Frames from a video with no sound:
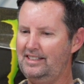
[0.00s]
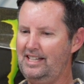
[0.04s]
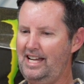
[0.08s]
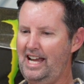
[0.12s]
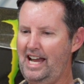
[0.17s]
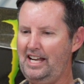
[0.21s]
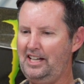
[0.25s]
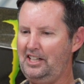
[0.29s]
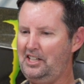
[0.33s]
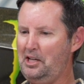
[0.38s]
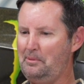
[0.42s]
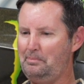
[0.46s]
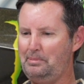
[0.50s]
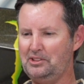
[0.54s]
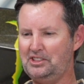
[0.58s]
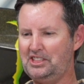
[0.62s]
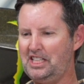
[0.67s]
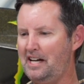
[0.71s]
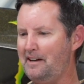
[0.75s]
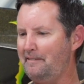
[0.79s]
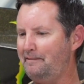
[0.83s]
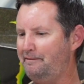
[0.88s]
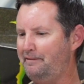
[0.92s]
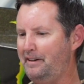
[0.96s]
I had a couple
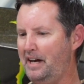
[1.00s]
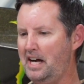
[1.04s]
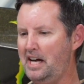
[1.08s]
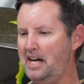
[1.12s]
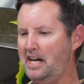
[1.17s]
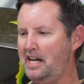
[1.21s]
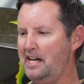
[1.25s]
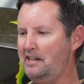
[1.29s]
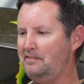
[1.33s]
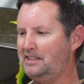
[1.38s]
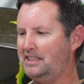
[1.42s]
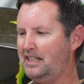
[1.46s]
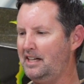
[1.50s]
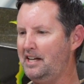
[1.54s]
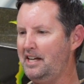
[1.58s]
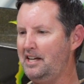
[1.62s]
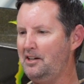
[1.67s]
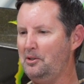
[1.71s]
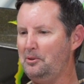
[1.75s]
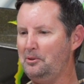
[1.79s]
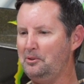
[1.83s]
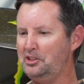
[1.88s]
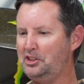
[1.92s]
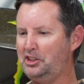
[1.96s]
top fives. I
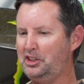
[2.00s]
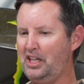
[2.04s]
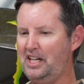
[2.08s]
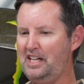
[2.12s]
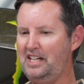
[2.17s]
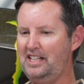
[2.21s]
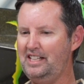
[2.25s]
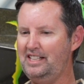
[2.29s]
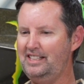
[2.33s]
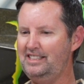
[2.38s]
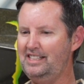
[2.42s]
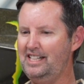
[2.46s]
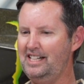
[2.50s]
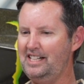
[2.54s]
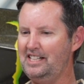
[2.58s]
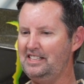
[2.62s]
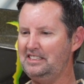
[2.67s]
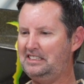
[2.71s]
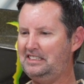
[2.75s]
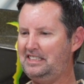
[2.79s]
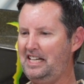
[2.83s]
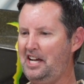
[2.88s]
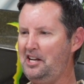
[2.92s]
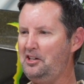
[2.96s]
hole shot at
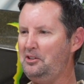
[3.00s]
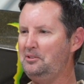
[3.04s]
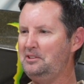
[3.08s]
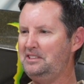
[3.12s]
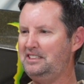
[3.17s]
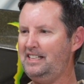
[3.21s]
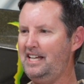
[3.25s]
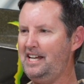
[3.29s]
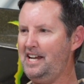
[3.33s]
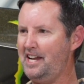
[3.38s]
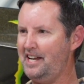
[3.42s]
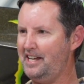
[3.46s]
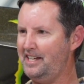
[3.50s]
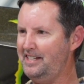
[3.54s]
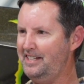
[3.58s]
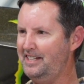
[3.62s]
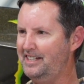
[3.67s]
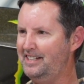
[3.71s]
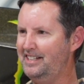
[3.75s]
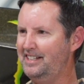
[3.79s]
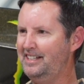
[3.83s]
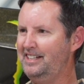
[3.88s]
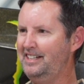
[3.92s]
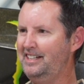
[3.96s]
uh, San Jose.
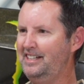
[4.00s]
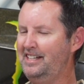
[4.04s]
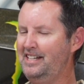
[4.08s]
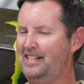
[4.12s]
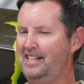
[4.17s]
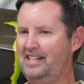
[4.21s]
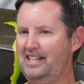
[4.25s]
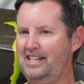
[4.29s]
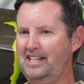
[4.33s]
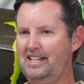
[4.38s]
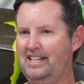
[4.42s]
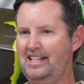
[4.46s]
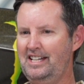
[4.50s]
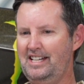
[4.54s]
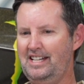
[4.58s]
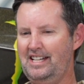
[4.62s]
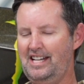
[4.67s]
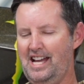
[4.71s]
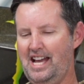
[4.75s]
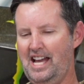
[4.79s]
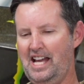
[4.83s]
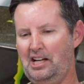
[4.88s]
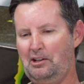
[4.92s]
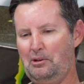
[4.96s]
Mm-hmm.
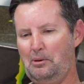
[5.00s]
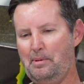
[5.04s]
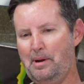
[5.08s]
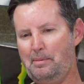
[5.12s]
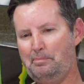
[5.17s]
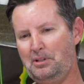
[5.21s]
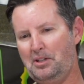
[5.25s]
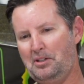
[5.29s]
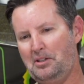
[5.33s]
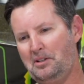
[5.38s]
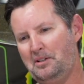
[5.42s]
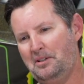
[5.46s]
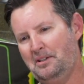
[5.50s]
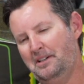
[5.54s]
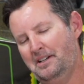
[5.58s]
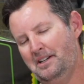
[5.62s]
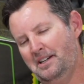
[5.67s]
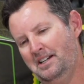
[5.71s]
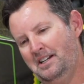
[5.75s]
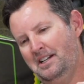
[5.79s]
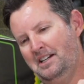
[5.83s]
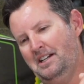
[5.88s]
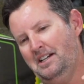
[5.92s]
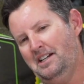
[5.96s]
And I remember
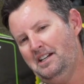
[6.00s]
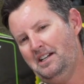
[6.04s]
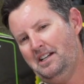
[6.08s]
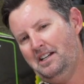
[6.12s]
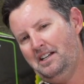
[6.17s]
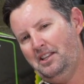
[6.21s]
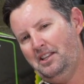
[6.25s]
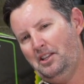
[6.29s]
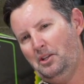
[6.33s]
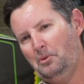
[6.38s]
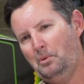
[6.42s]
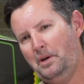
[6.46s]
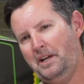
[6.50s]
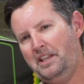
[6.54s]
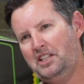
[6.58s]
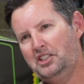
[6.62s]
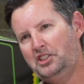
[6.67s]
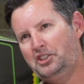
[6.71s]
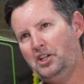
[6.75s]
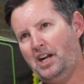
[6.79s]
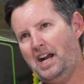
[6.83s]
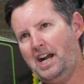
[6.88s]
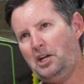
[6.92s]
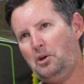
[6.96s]
the way the
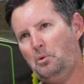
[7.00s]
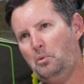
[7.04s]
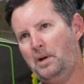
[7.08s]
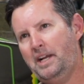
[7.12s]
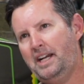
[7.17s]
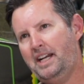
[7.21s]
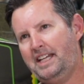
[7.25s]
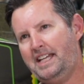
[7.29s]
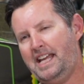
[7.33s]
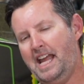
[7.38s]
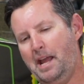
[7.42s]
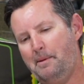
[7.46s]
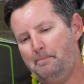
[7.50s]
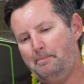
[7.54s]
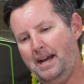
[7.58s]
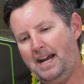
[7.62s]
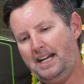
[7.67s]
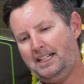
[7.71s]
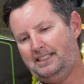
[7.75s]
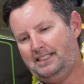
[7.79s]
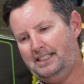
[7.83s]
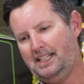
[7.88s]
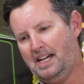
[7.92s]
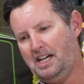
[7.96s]
track went, it came
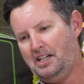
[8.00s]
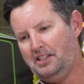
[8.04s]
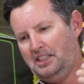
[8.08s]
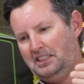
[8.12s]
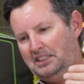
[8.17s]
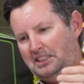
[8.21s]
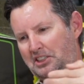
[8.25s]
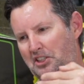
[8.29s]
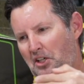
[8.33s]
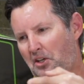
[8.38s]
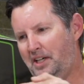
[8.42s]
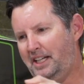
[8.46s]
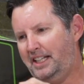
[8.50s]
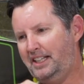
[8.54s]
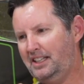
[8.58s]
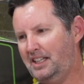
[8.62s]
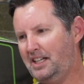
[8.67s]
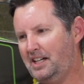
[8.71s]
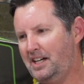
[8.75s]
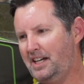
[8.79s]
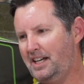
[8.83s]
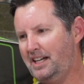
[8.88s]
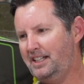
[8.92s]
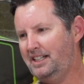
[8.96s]
back down the starting
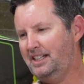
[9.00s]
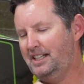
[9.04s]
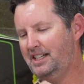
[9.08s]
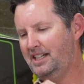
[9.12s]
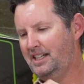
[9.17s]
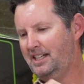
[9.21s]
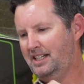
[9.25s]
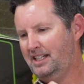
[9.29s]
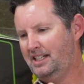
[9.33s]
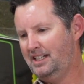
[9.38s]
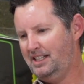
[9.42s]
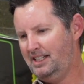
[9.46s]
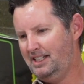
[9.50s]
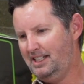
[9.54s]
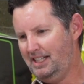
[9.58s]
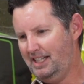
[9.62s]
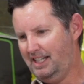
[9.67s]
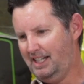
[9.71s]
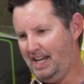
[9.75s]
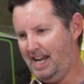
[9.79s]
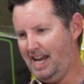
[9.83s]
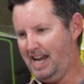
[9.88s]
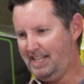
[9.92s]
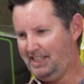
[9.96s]
line
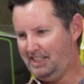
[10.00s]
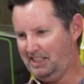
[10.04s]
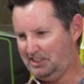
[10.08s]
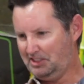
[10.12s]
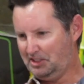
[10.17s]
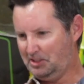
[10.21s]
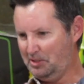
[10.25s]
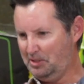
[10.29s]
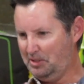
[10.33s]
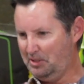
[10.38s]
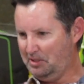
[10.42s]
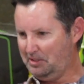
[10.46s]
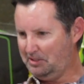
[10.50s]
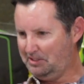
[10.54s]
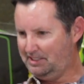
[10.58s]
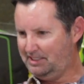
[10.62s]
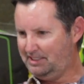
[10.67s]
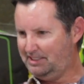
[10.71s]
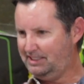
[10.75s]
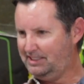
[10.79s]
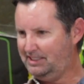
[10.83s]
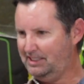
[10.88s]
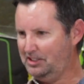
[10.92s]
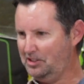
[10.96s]
and it had this little,
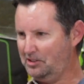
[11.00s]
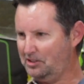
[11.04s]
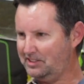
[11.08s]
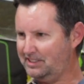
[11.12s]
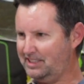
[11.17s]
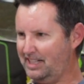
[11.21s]
little